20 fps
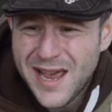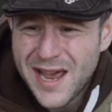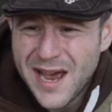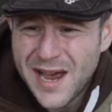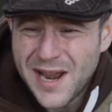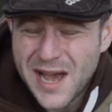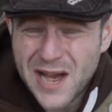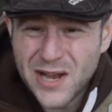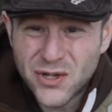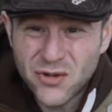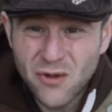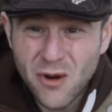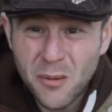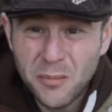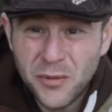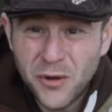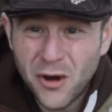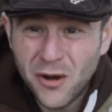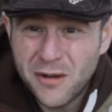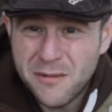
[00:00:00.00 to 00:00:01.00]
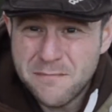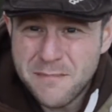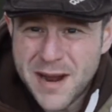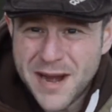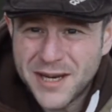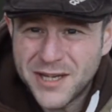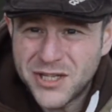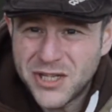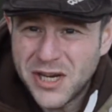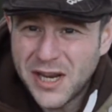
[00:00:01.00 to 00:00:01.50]
And I dropped on and
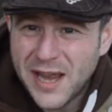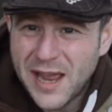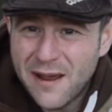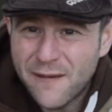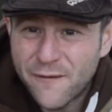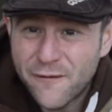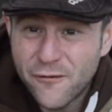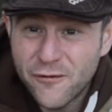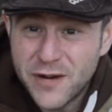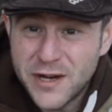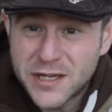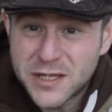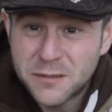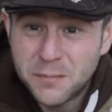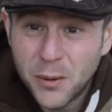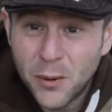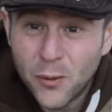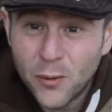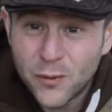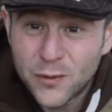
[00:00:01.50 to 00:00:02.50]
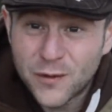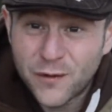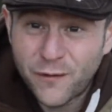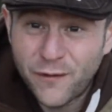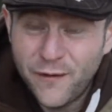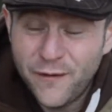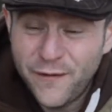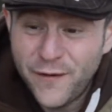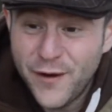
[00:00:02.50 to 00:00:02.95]
managed to get 3 spools for